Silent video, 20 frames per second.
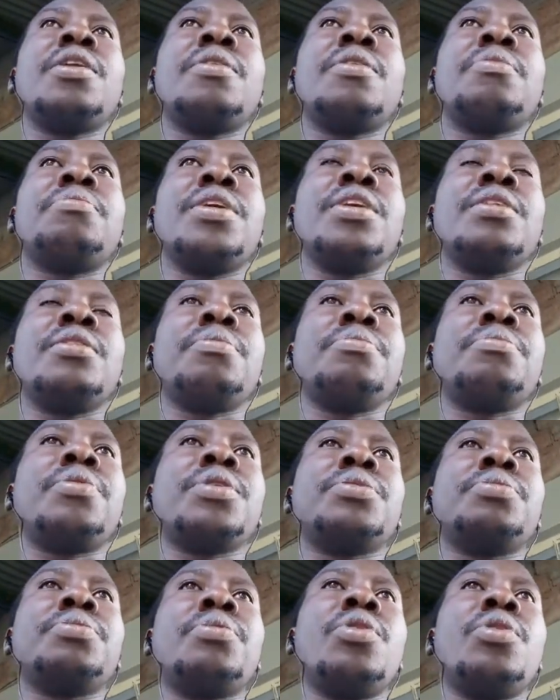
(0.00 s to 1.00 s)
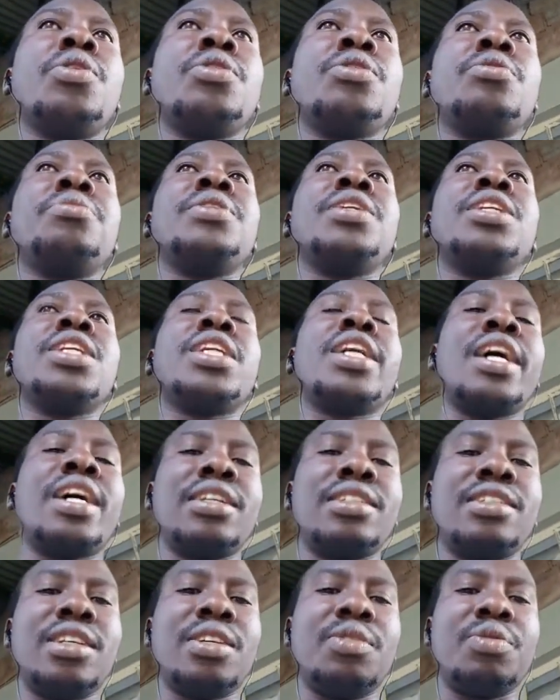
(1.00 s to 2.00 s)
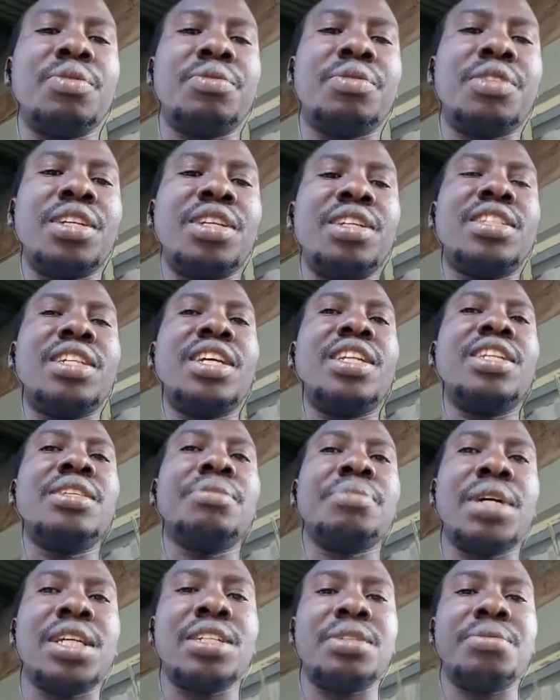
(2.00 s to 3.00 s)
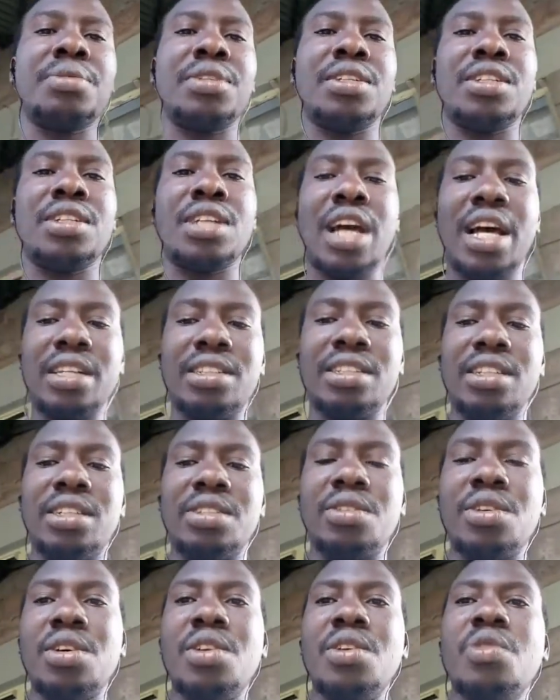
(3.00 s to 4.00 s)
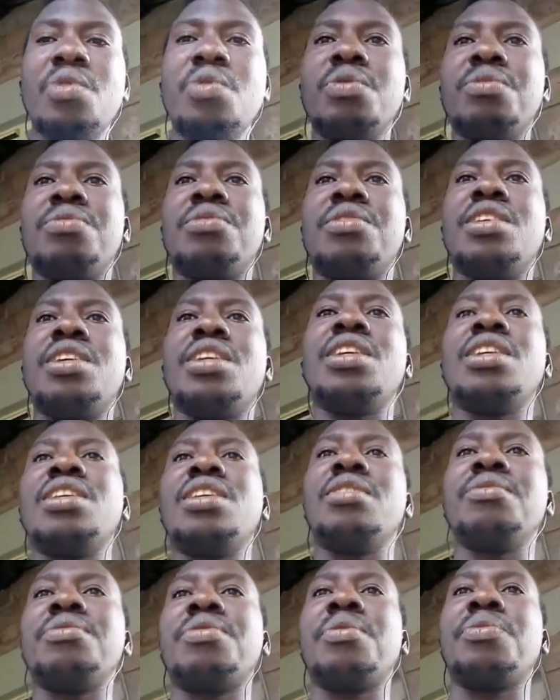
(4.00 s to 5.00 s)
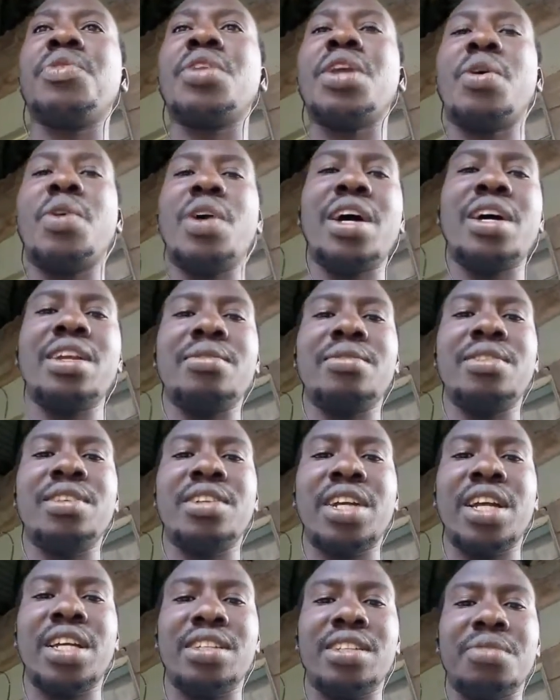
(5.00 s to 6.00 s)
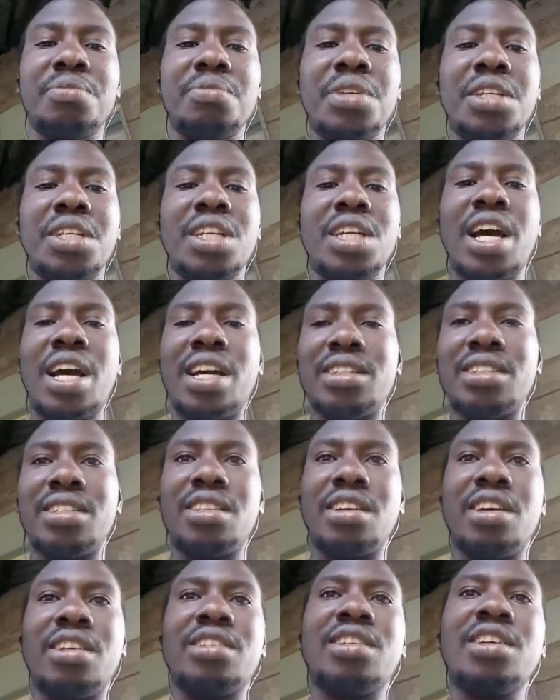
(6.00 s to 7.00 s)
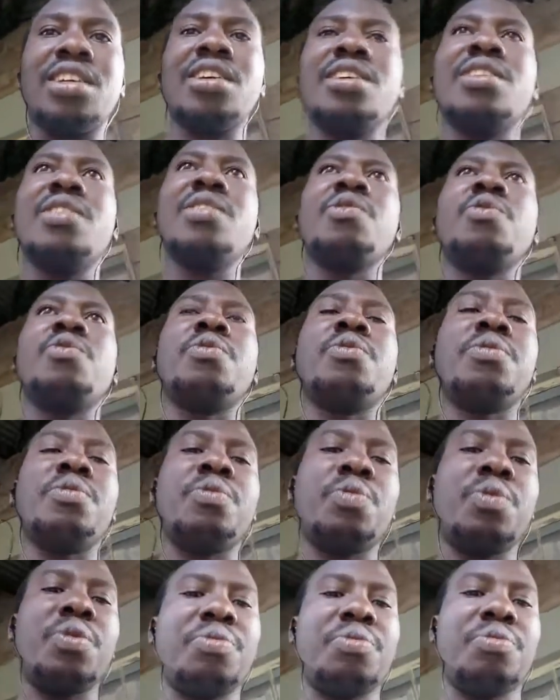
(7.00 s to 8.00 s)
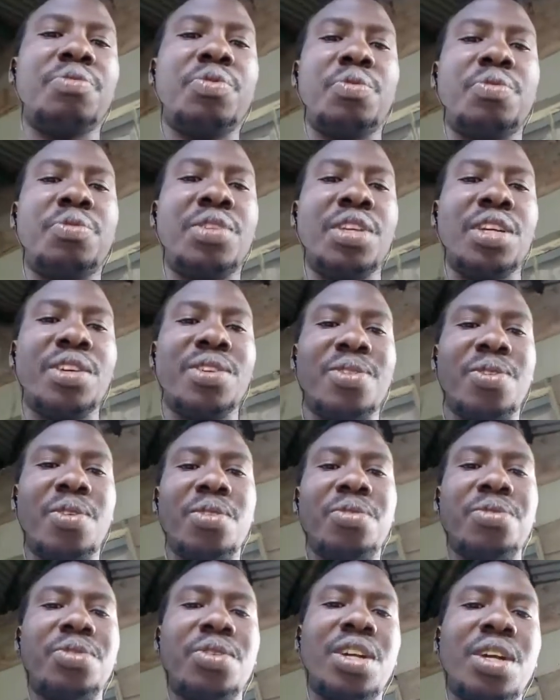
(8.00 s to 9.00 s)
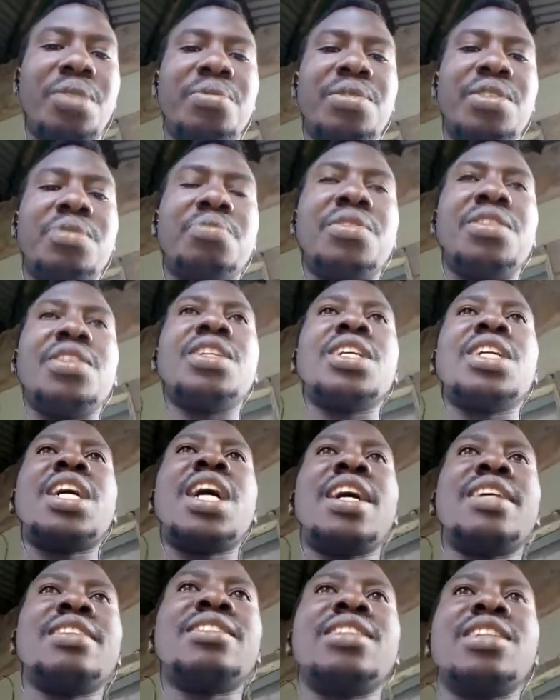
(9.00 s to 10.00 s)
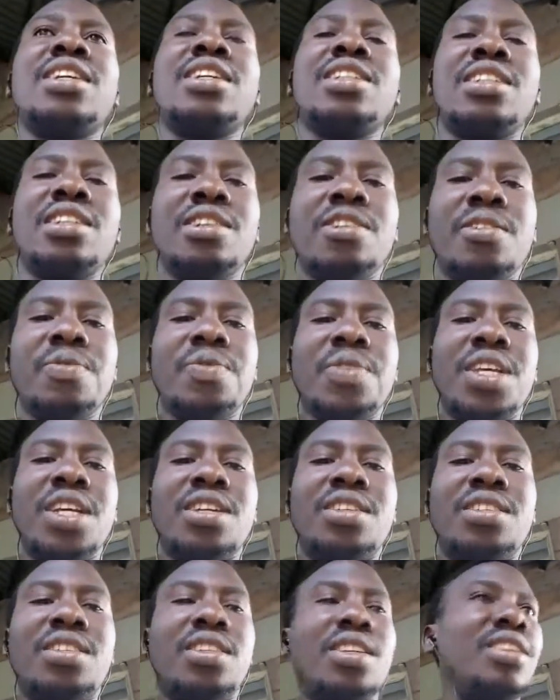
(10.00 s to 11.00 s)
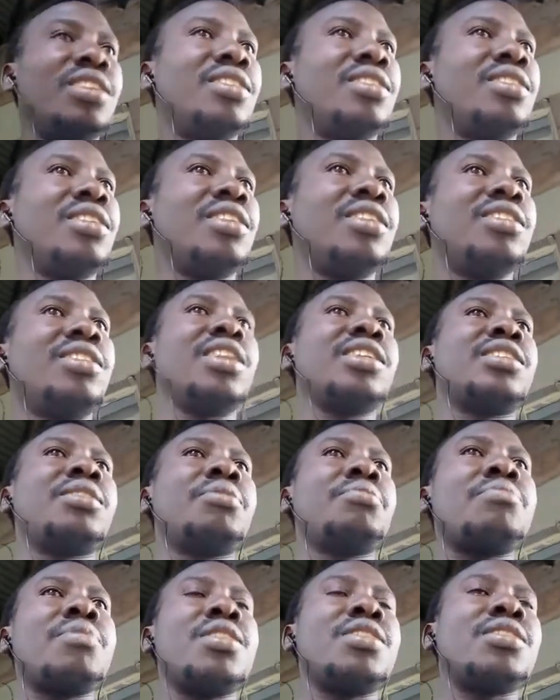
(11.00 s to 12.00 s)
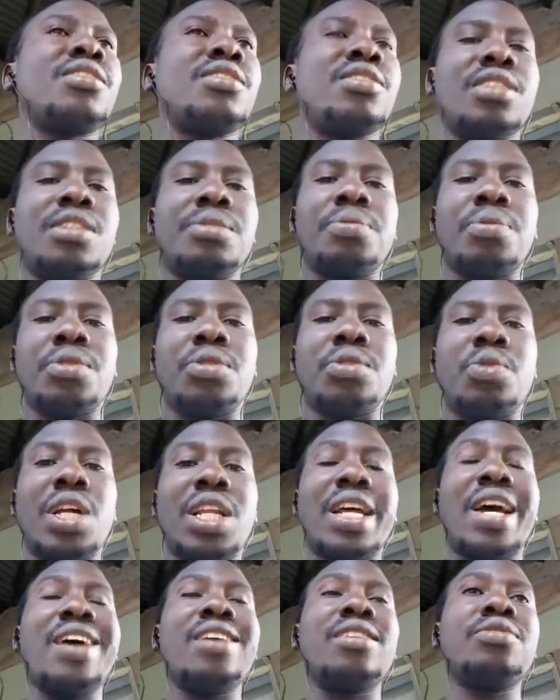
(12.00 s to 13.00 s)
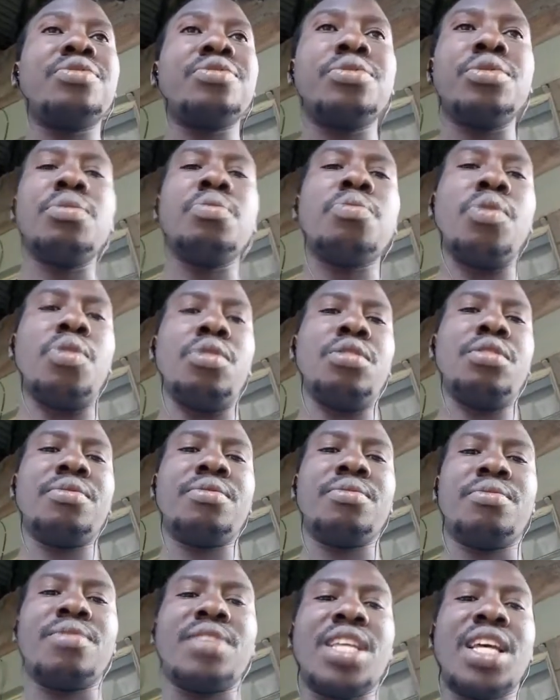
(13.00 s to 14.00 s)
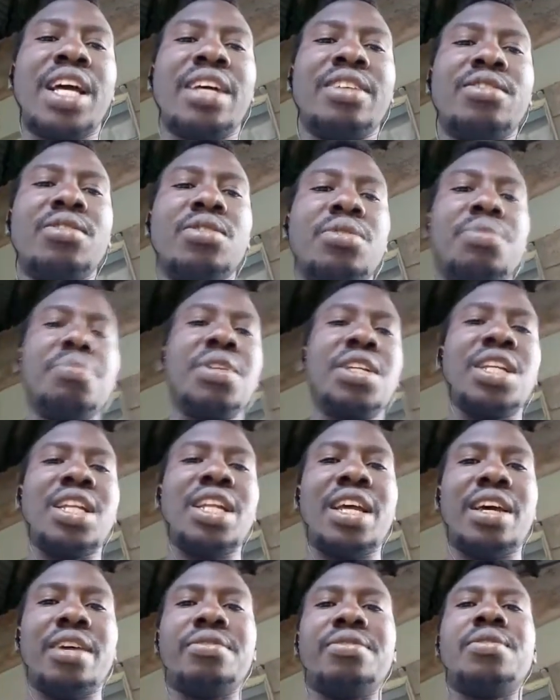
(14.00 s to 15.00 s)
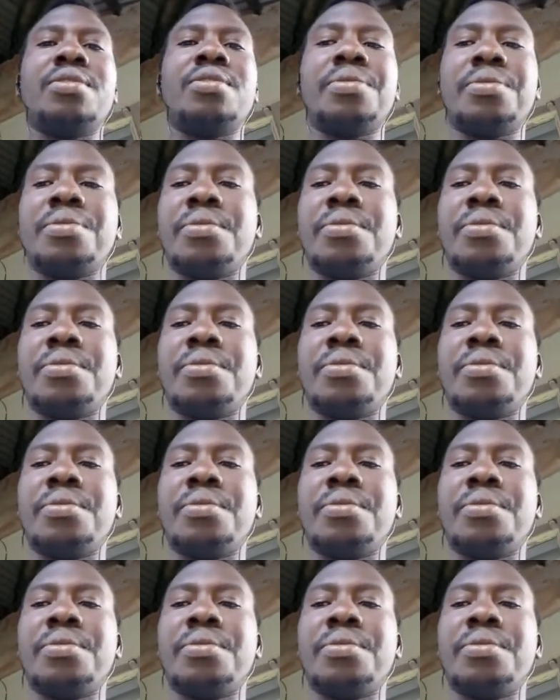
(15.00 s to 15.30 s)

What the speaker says: being postponed or being cancelled. We've seen tennis matches being cancelled. We've seen Formula One races being cancelled. We've seen golf tournament being cancelled. It's just a mess in the sports world, and football has not been left